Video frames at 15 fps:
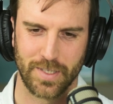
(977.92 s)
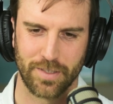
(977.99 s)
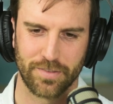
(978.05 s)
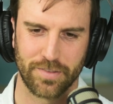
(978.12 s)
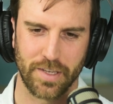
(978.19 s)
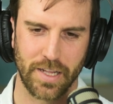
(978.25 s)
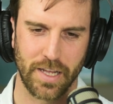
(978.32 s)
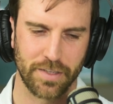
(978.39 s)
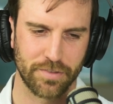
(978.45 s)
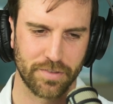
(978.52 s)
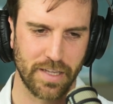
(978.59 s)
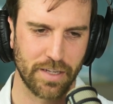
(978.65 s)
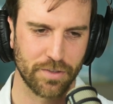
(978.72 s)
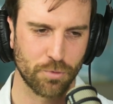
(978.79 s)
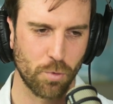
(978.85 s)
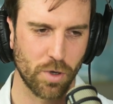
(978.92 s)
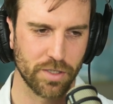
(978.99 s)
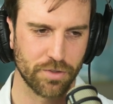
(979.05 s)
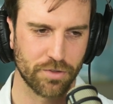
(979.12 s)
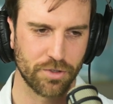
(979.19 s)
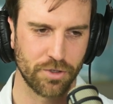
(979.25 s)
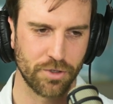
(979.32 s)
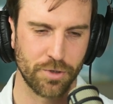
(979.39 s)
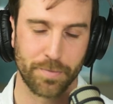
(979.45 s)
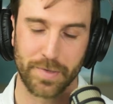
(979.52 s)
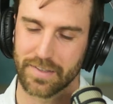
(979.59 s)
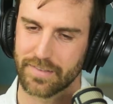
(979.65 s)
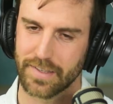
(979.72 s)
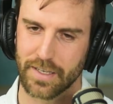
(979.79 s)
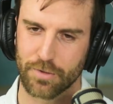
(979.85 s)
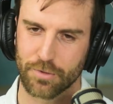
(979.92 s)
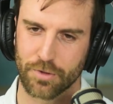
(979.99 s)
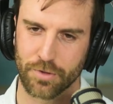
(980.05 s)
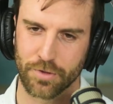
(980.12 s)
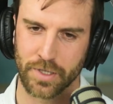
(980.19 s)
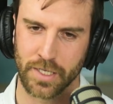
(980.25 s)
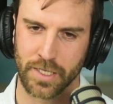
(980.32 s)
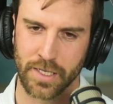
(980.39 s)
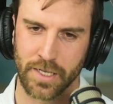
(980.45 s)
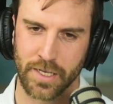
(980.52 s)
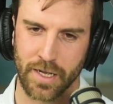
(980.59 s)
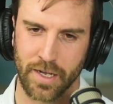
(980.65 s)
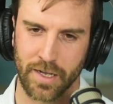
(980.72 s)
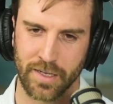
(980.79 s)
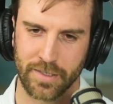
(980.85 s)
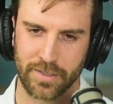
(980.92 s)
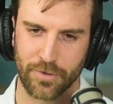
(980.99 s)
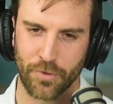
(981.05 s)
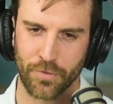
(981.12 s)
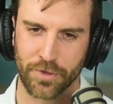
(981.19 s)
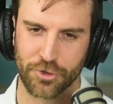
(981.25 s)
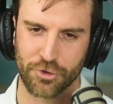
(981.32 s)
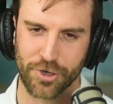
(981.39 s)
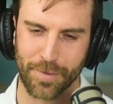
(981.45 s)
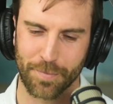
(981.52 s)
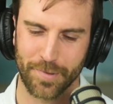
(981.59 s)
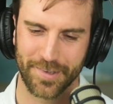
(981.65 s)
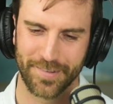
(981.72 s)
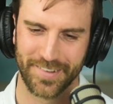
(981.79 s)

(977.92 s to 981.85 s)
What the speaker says: So that's one to miss out on the trip.